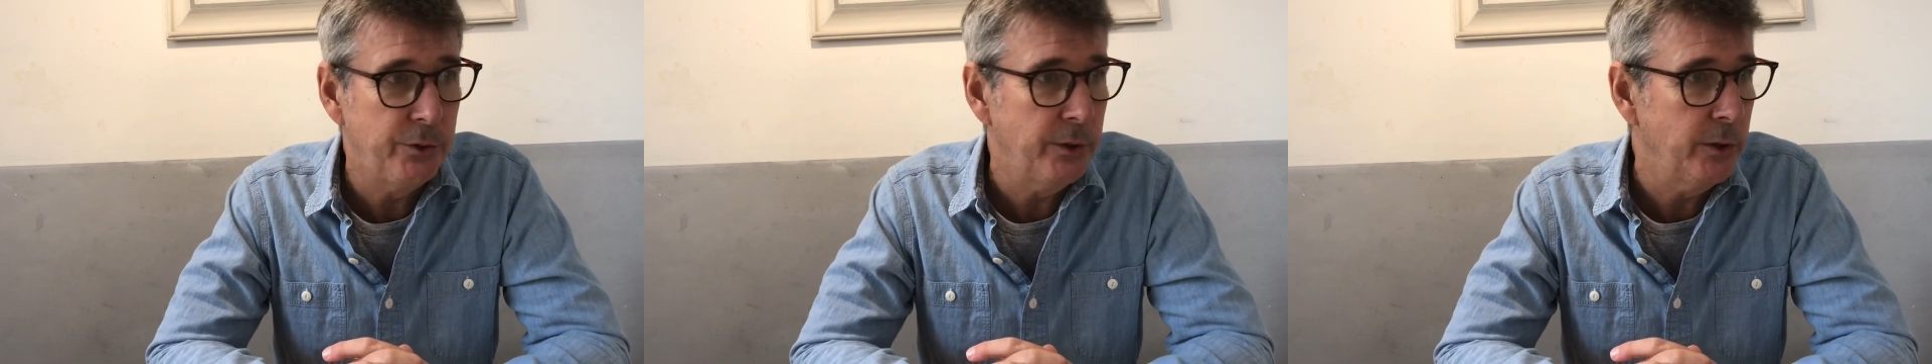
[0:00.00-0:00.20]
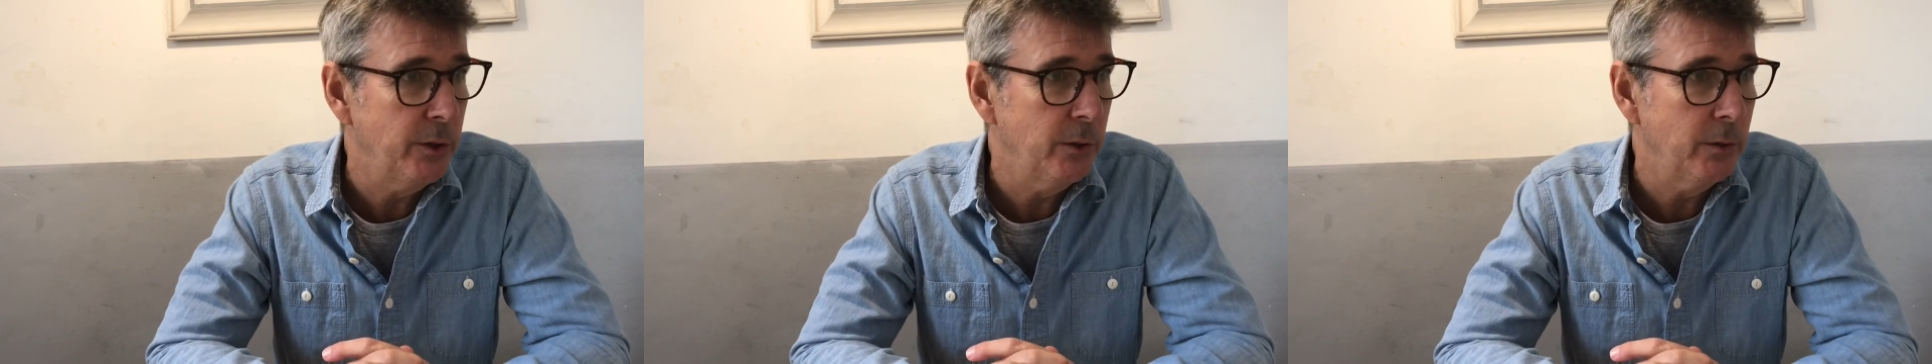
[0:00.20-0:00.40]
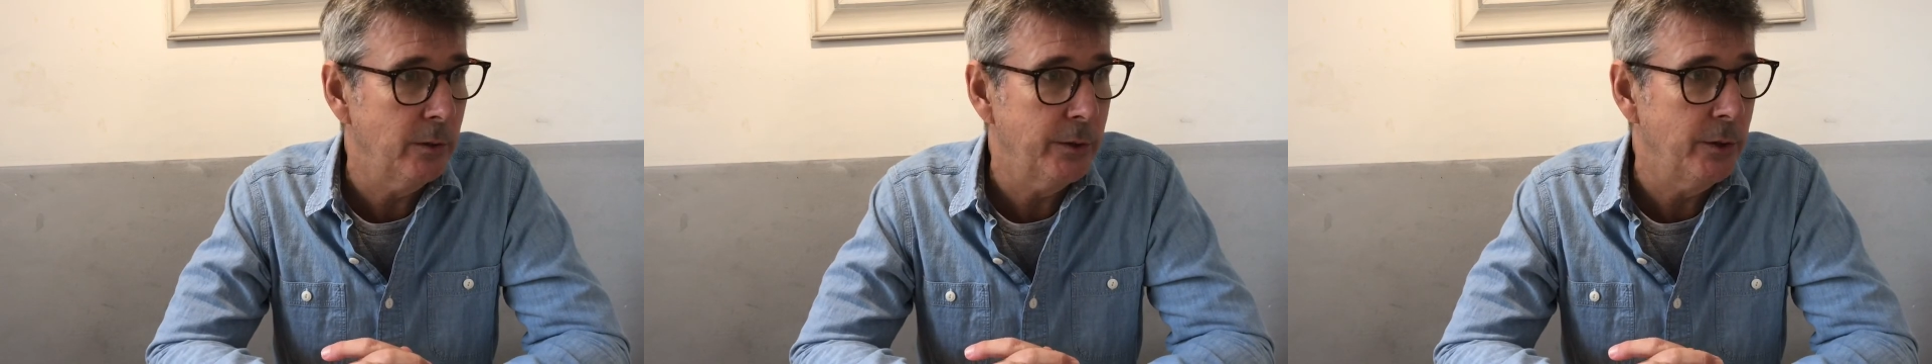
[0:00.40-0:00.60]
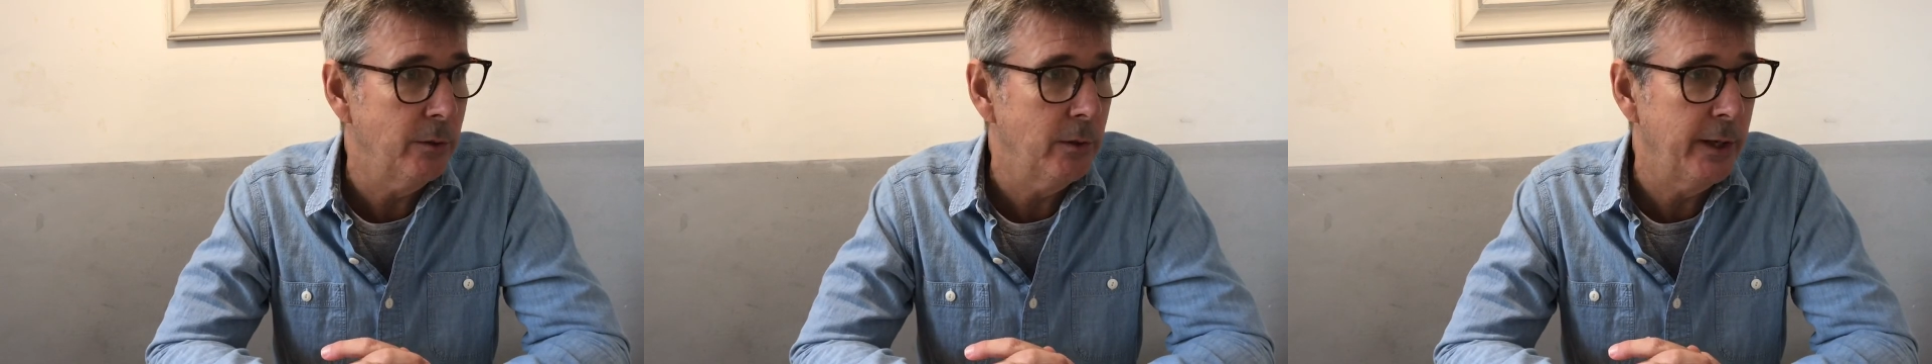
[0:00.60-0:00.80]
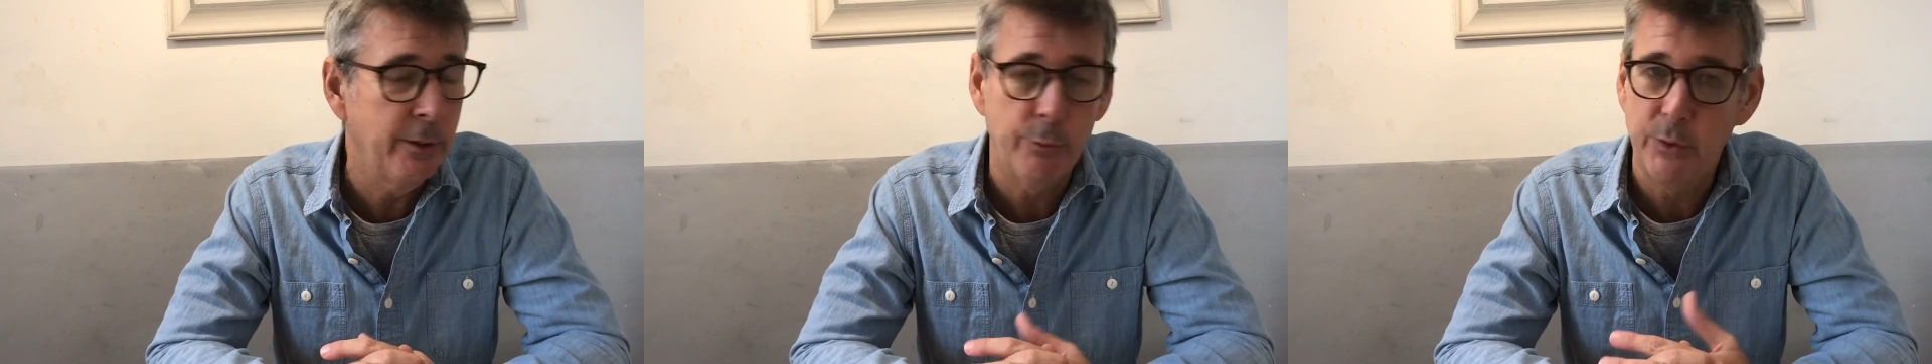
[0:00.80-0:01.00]
your
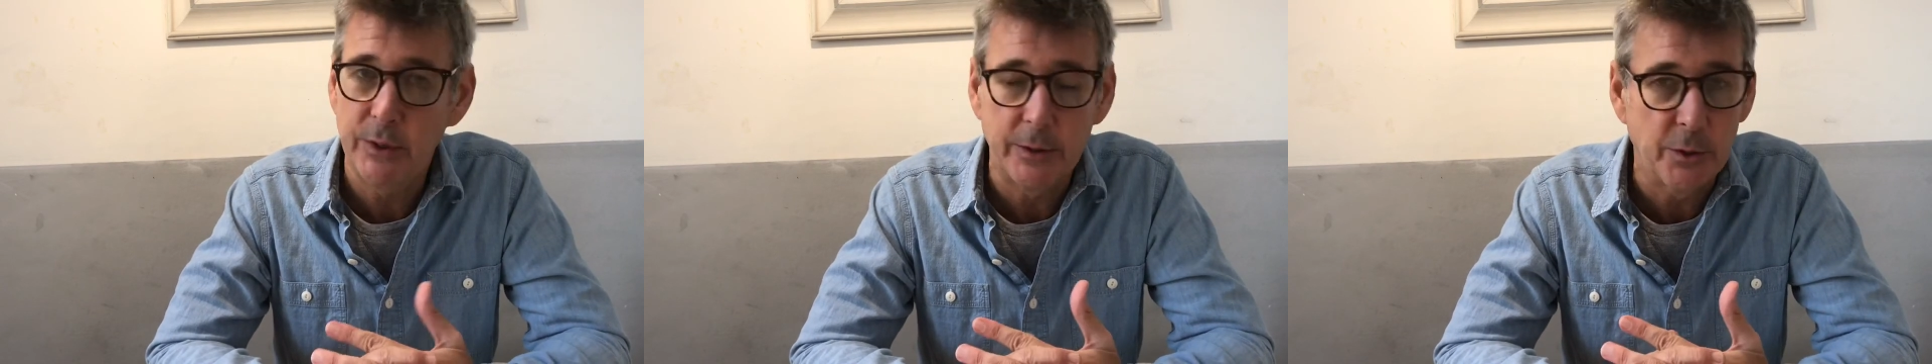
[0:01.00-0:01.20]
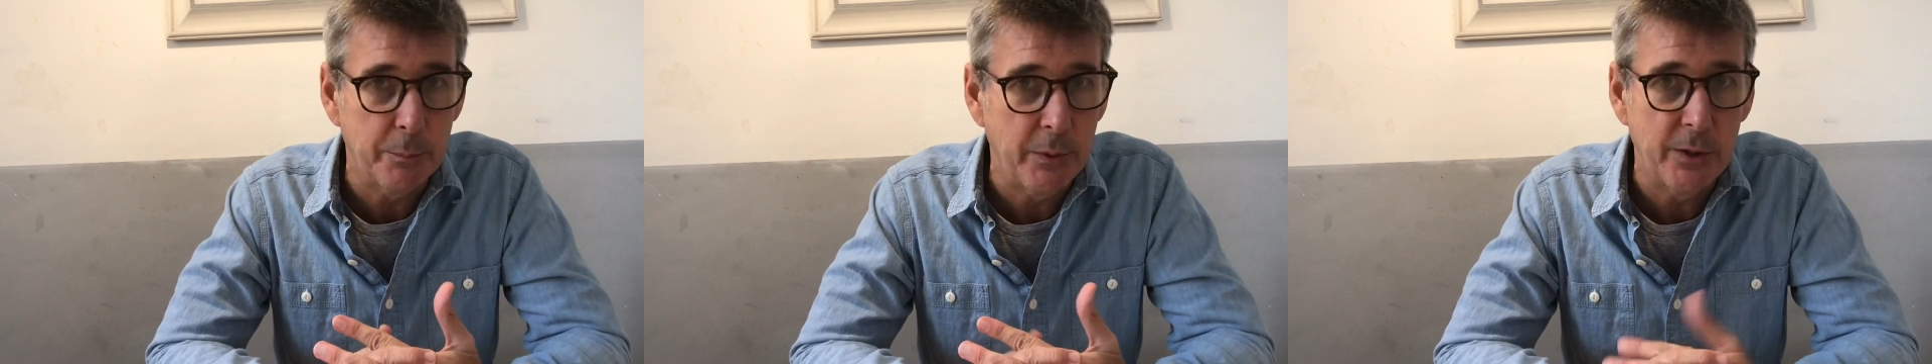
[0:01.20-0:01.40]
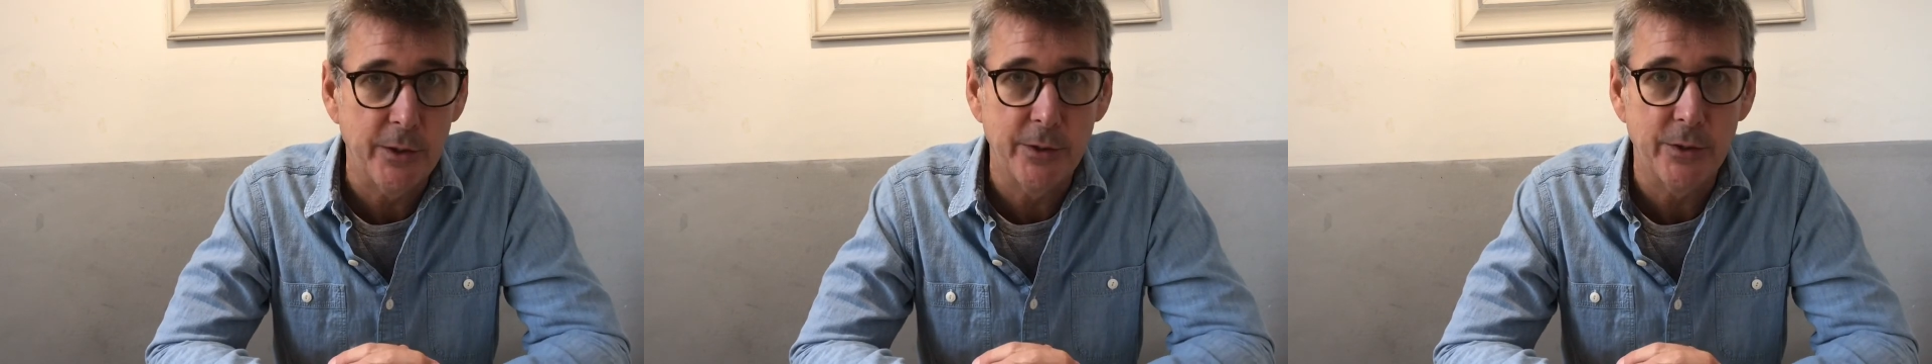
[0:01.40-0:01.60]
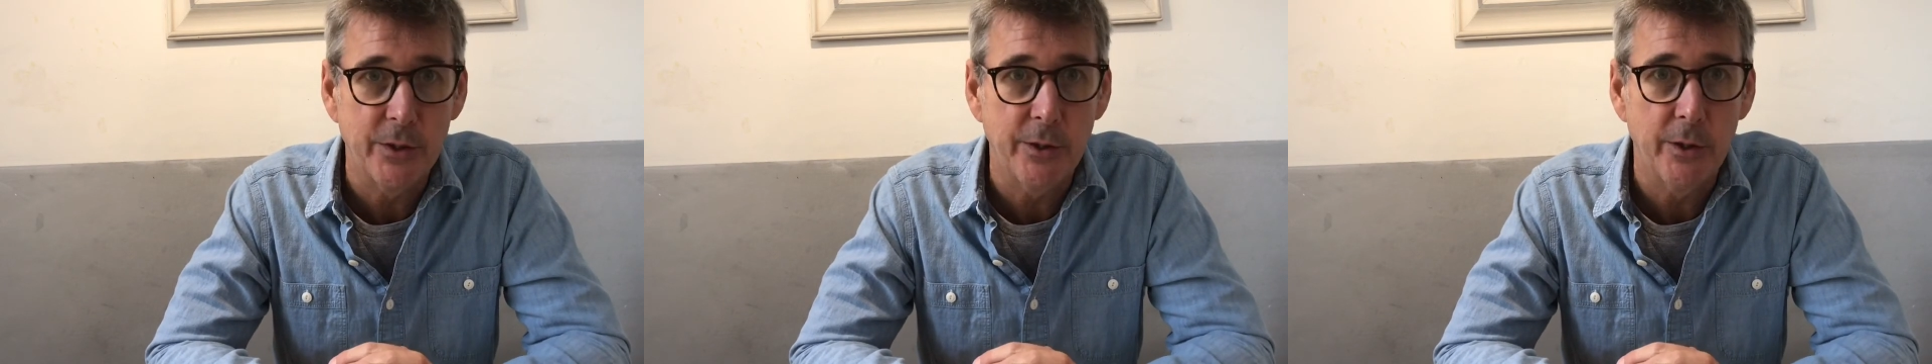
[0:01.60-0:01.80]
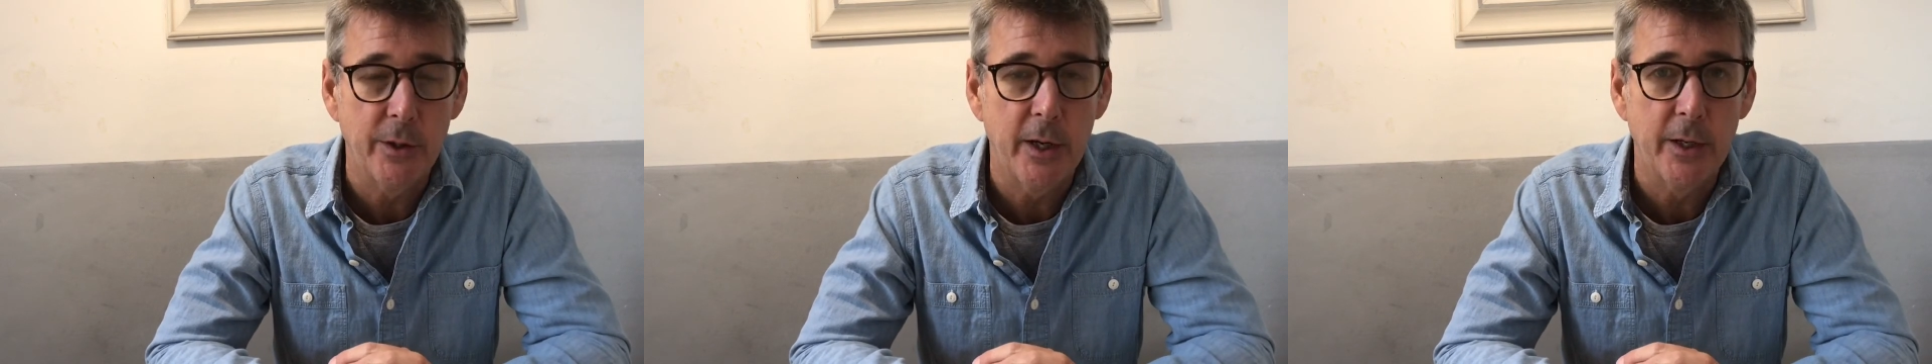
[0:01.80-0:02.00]
language experience
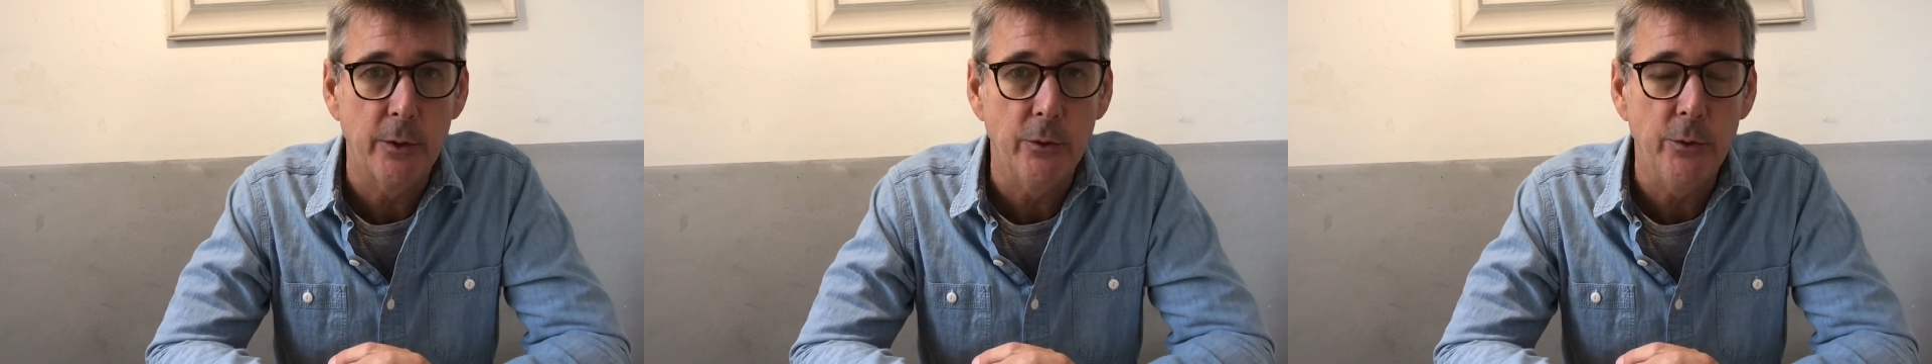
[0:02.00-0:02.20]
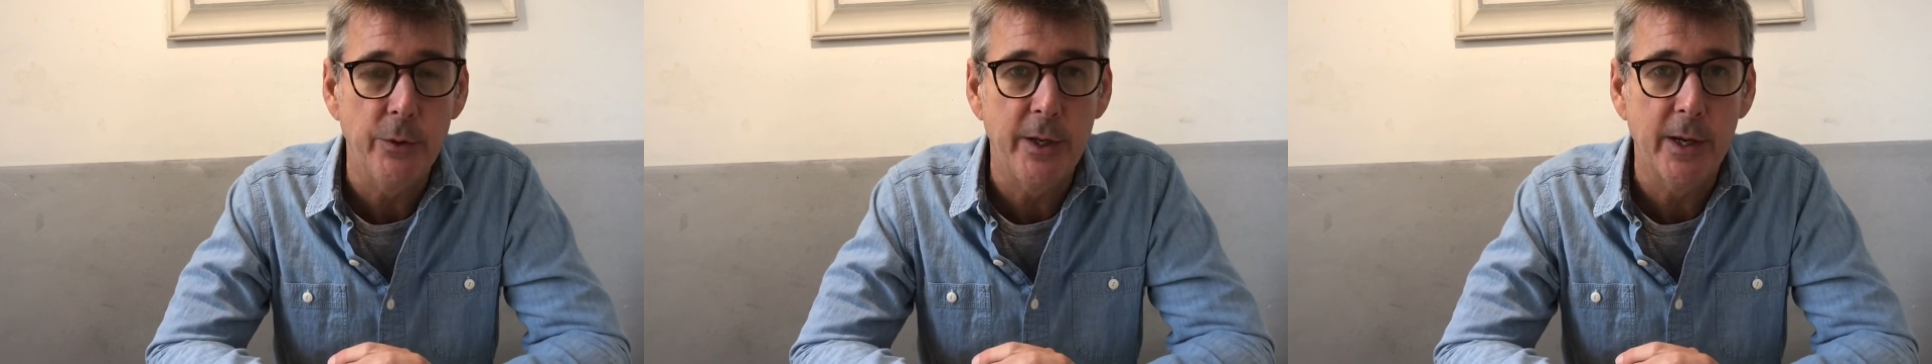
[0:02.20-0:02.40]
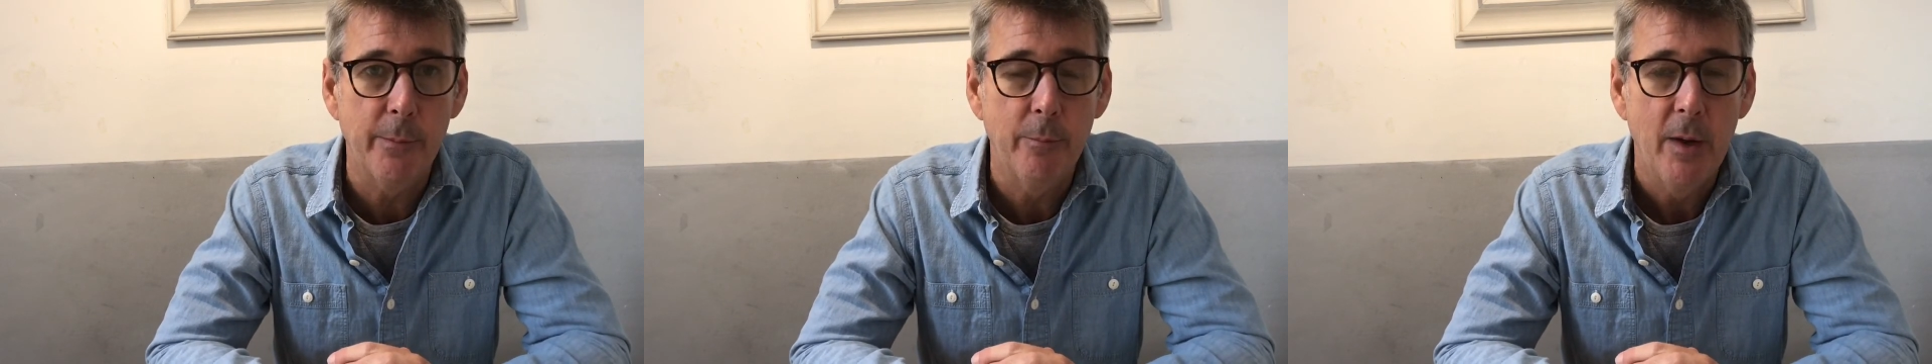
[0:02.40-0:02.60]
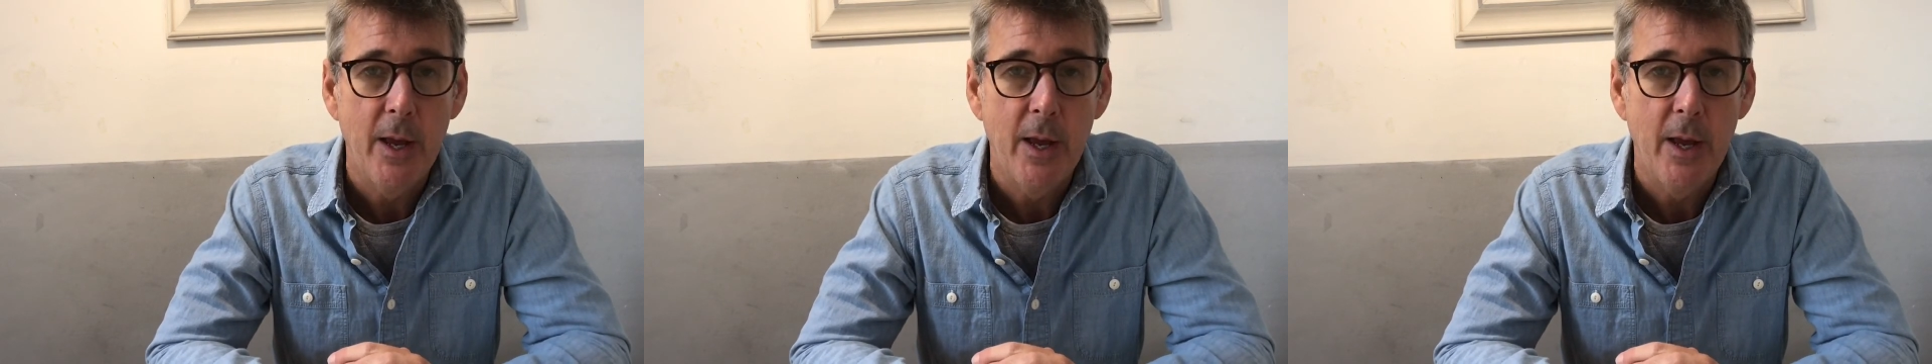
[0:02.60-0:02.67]
here at UYEP.